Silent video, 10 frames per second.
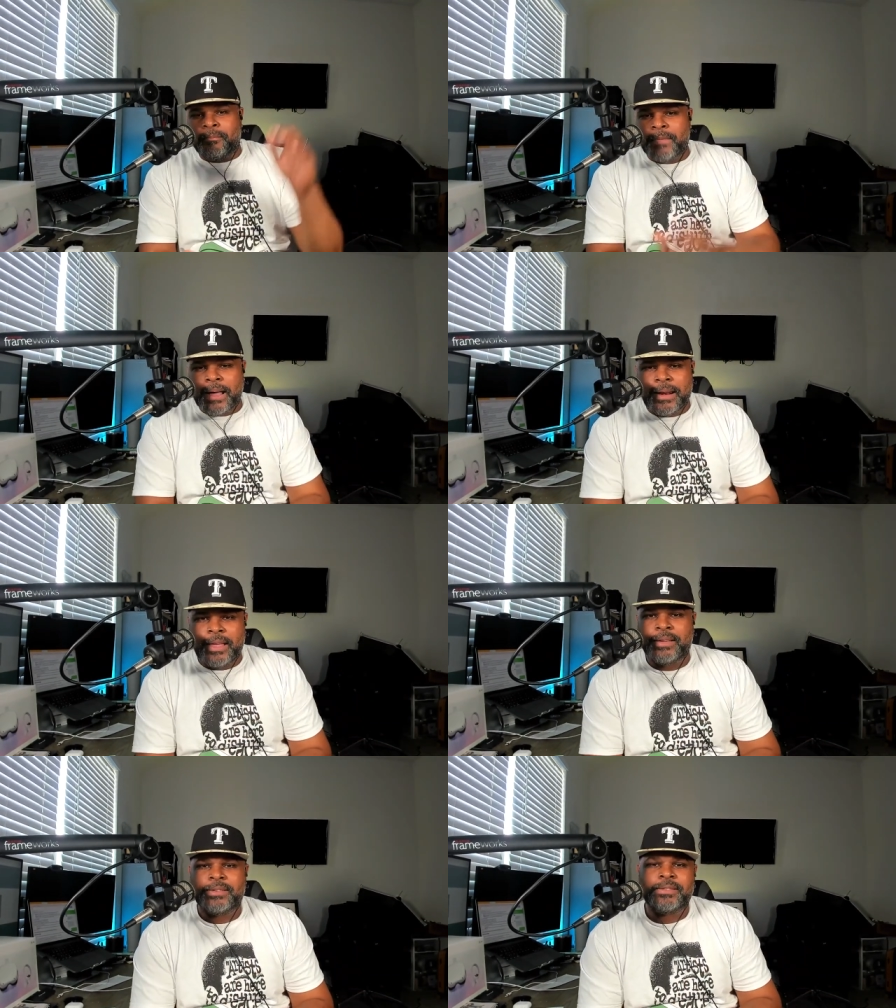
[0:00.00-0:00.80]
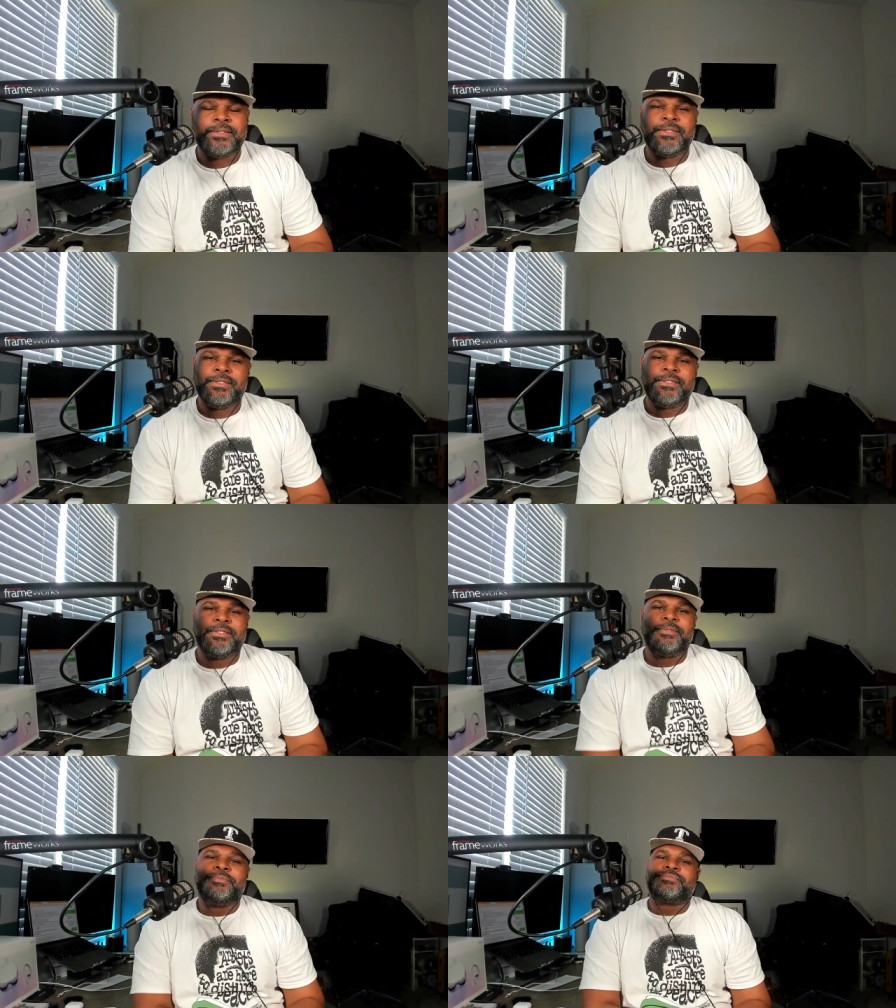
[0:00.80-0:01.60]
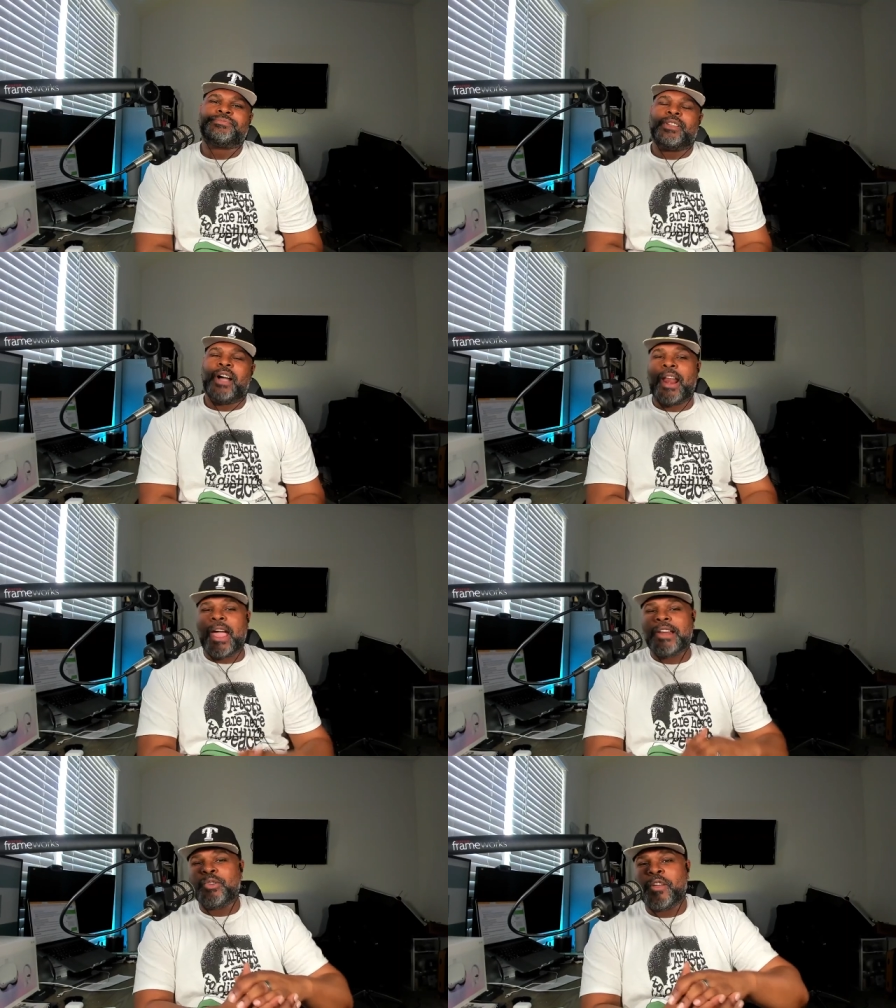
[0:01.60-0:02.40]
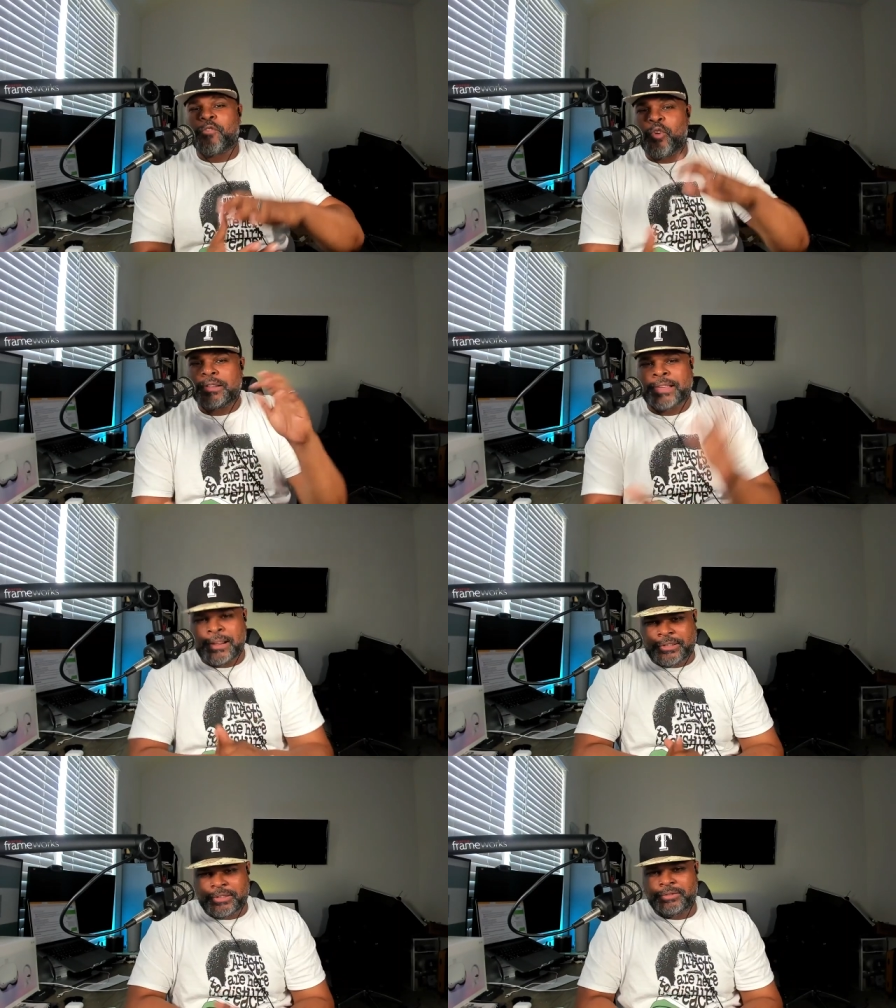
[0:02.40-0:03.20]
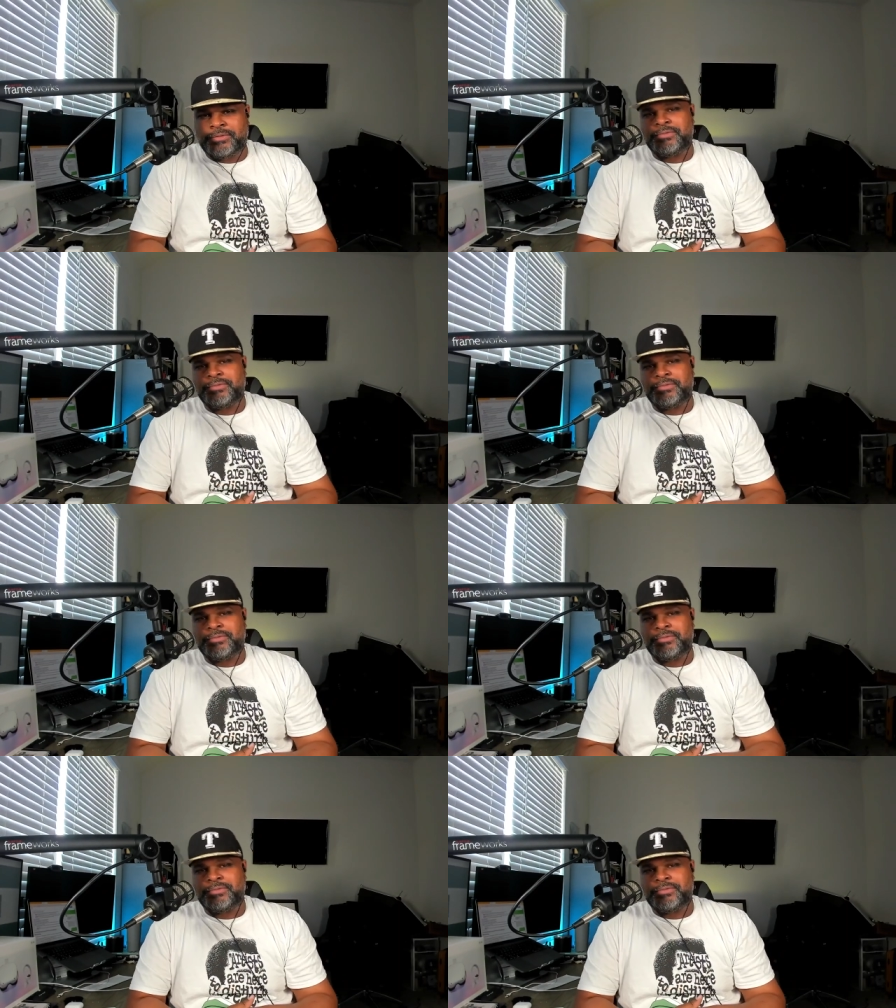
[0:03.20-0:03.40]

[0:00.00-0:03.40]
money? Are they doing it for attention?